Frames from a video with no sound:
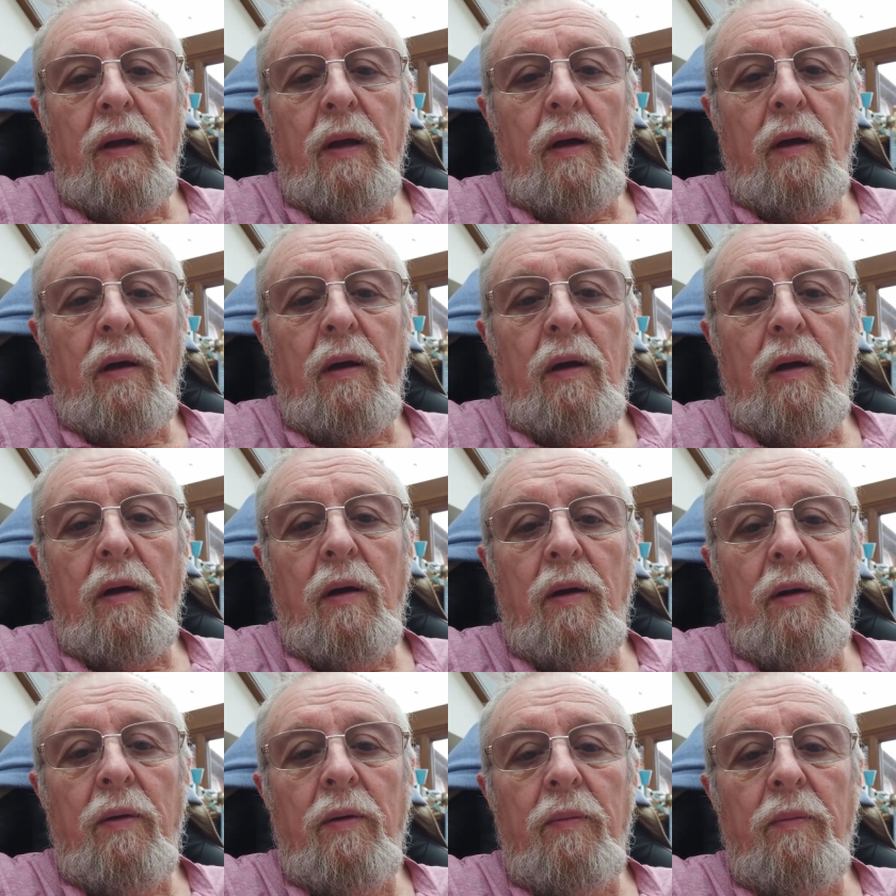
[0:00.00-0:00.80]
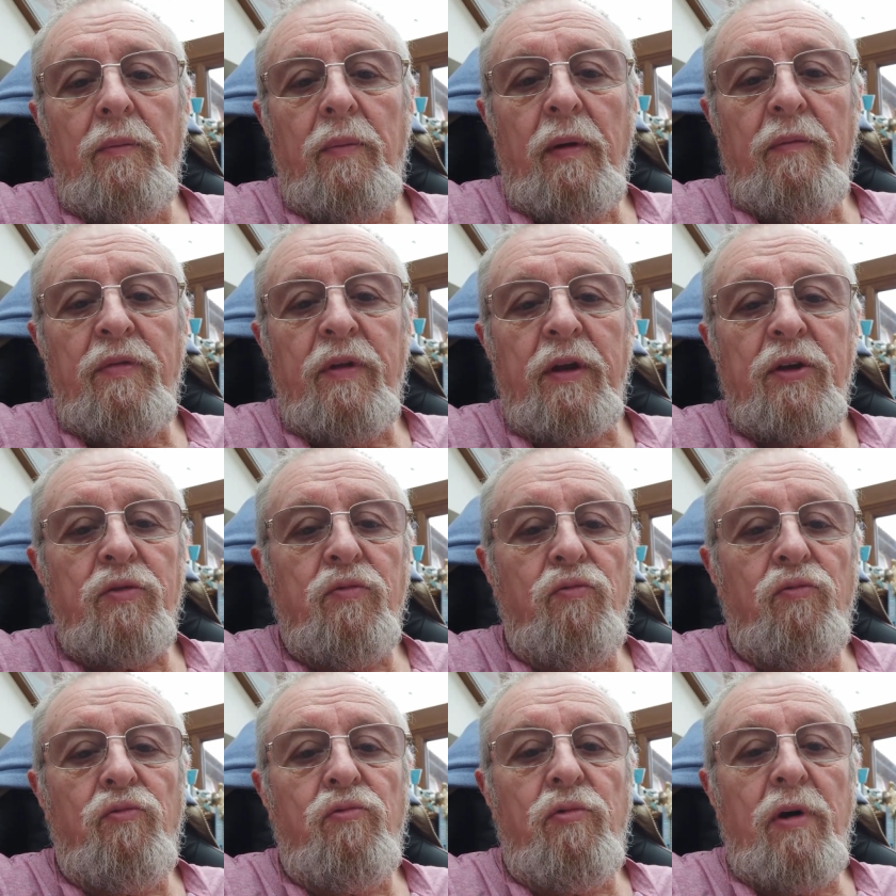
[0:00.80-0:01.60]

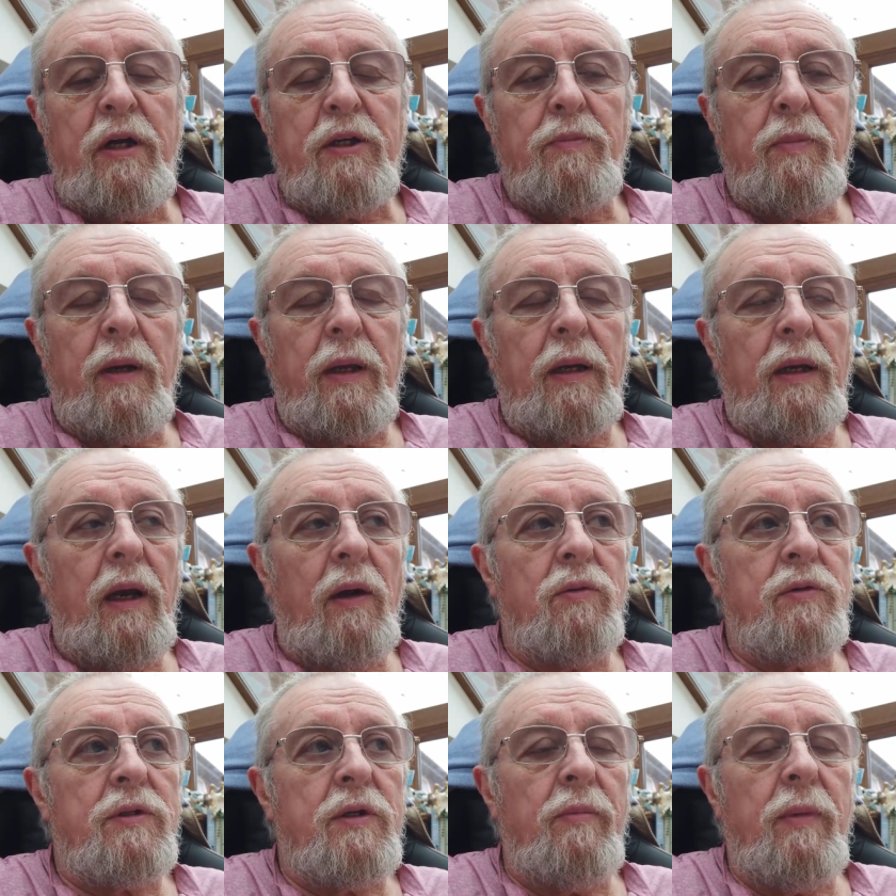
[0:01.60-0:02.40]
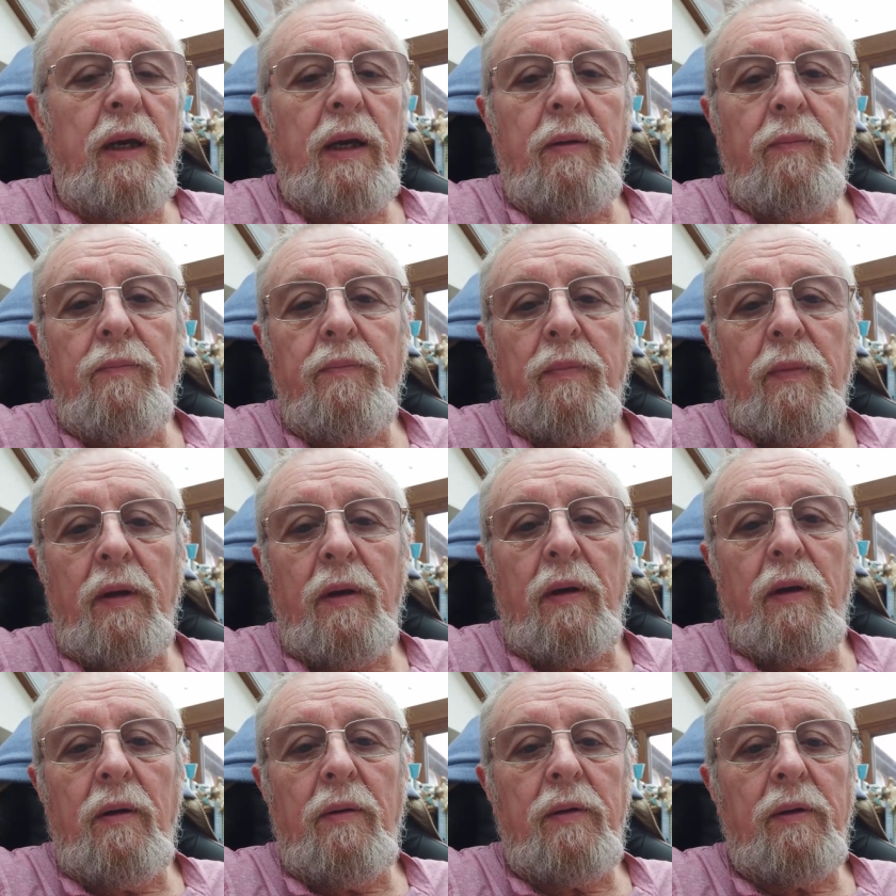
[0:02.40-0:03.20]
Everything's reasonably close to me,
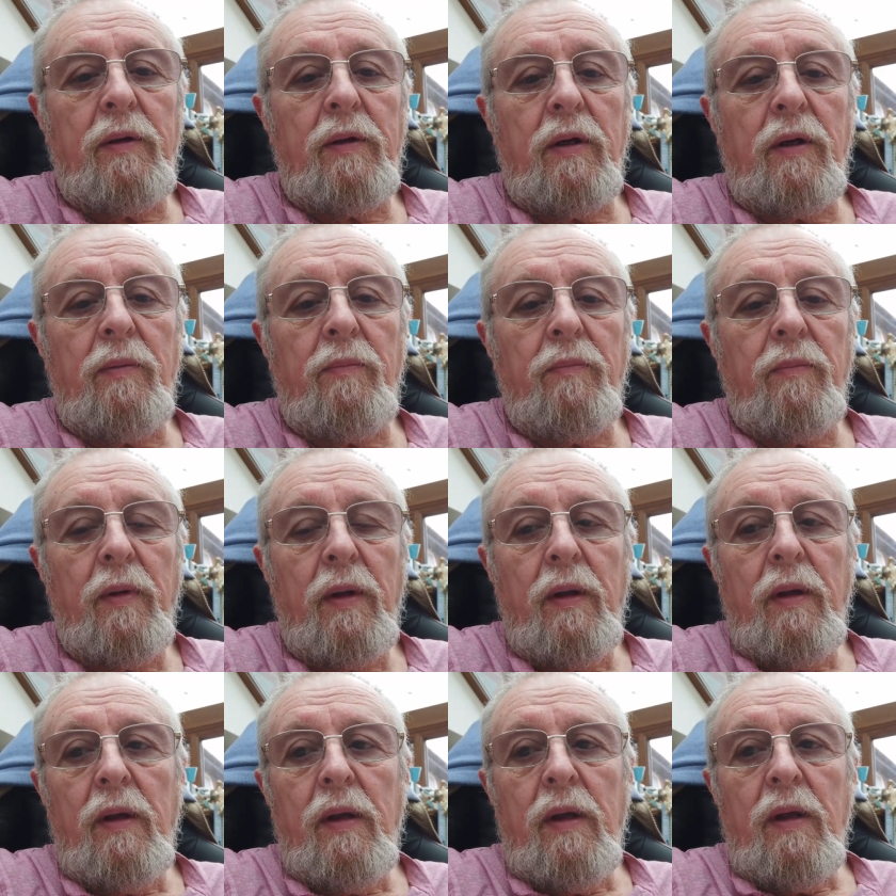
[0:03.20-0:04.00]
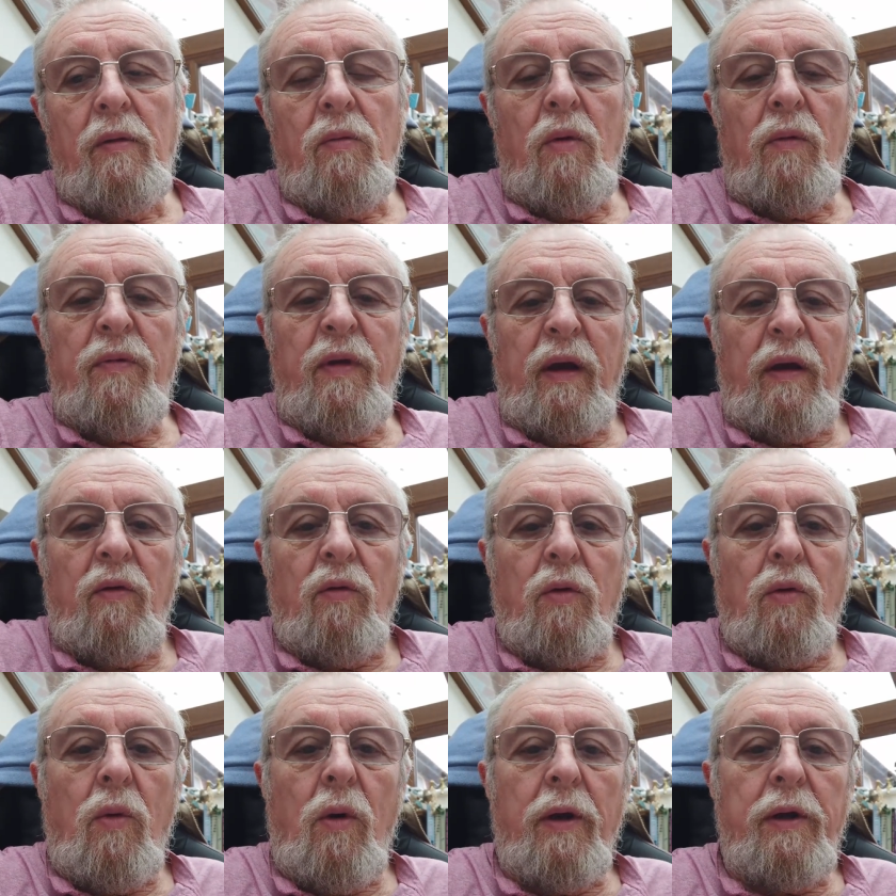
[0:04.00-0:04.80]
and they
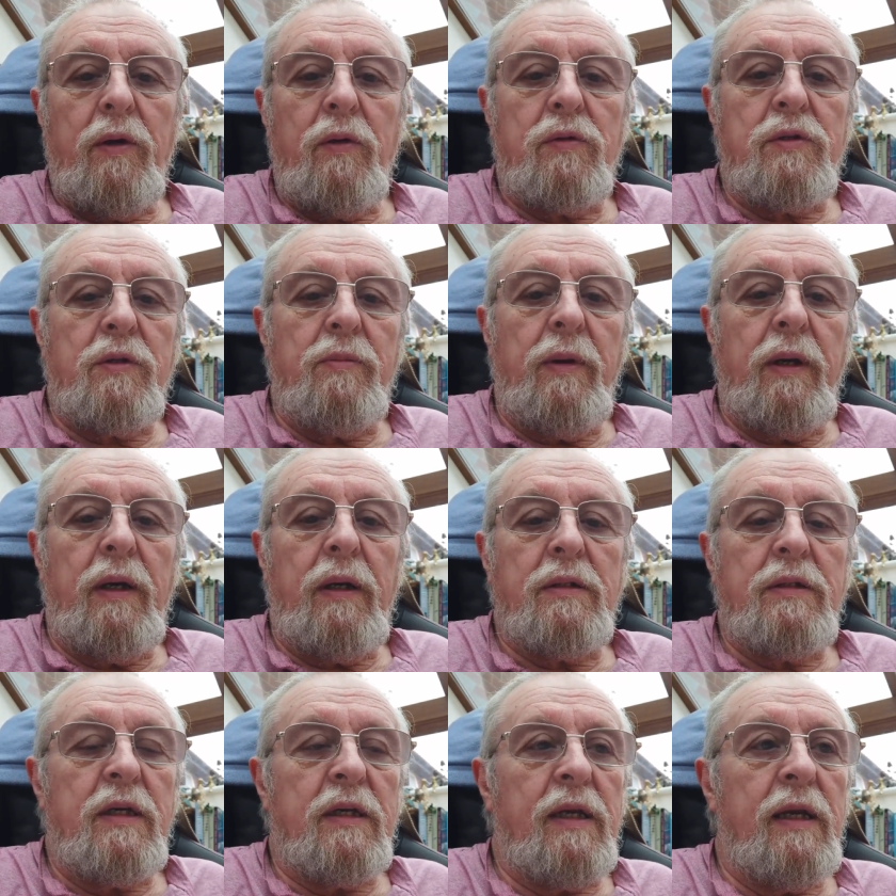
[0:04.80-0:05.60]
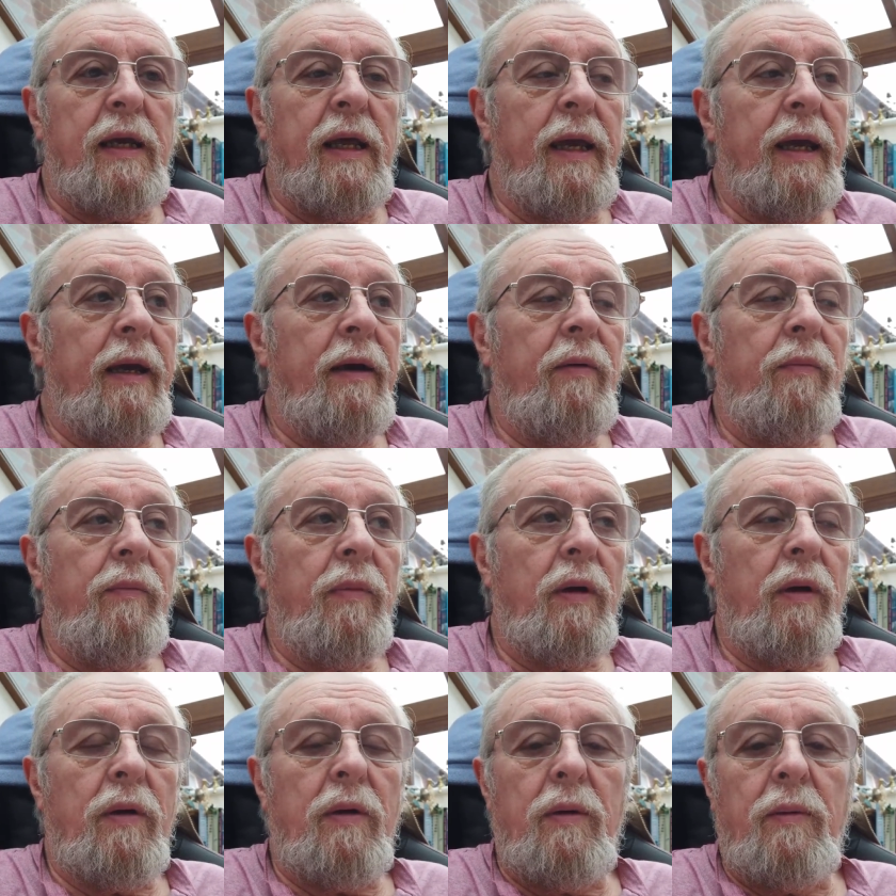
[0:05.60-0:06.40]
got quite used to be sitting here,
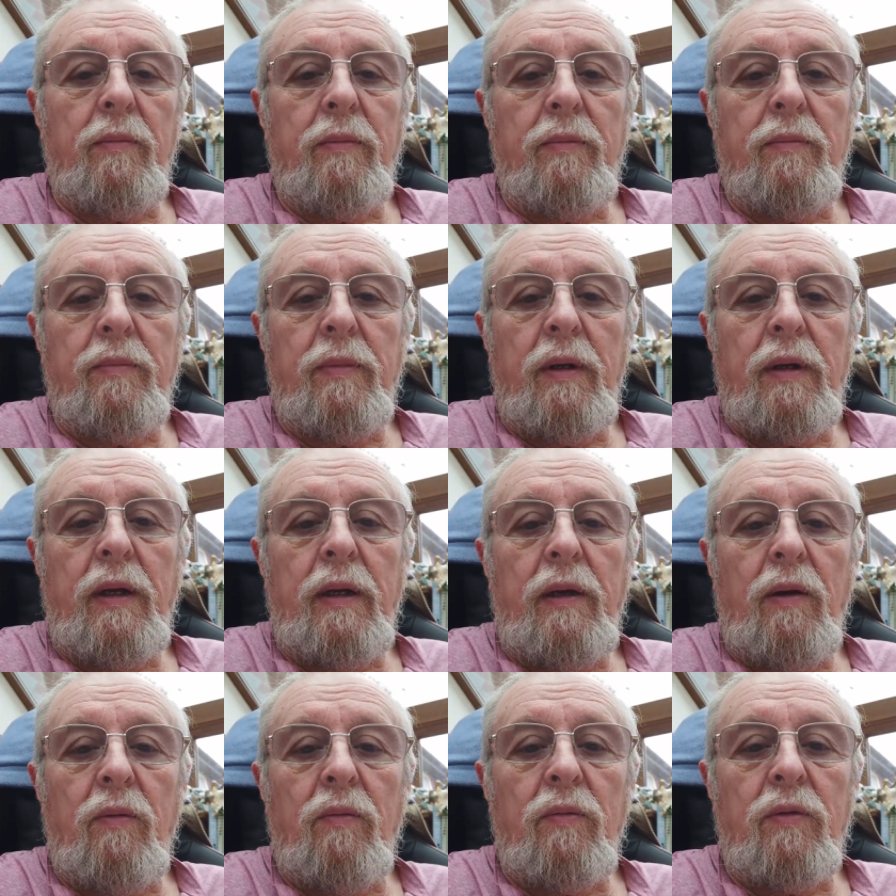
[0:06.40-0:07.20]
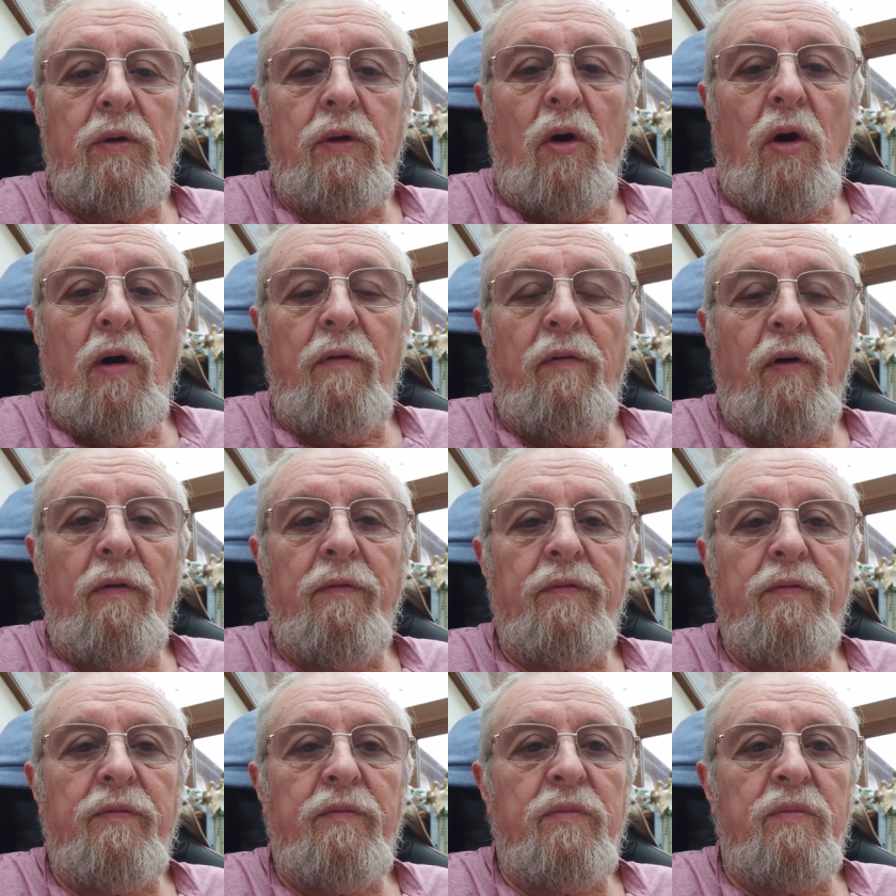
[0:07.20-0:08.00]
and they don't dive
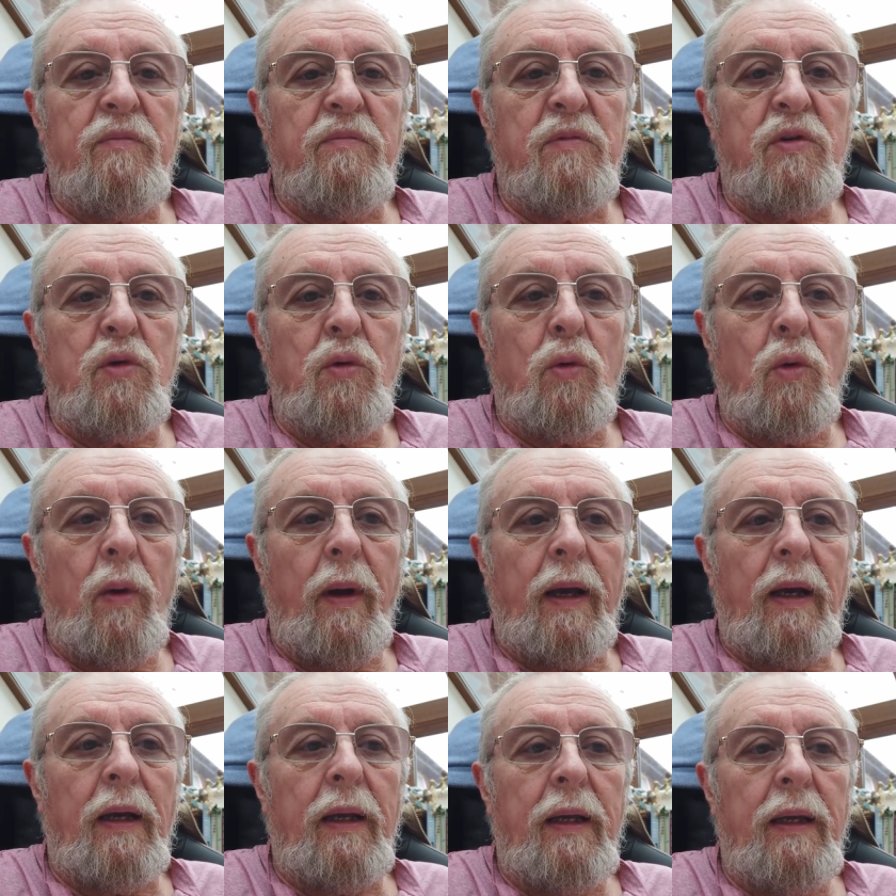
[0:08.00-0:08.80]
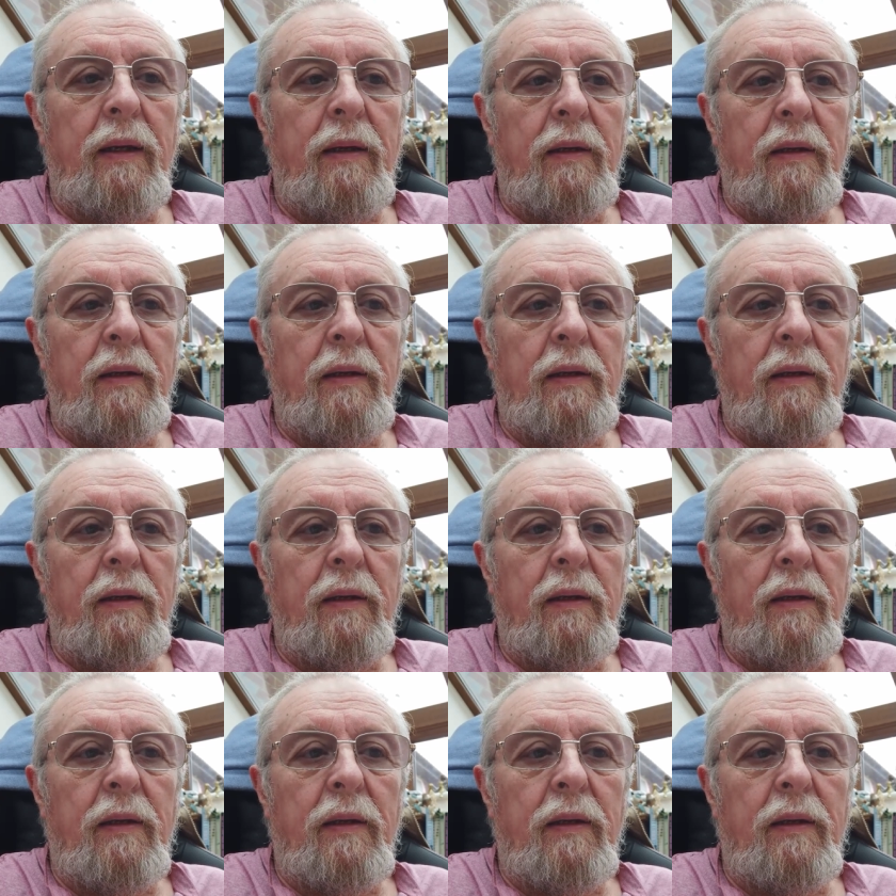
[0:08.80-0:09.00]
off too quickly.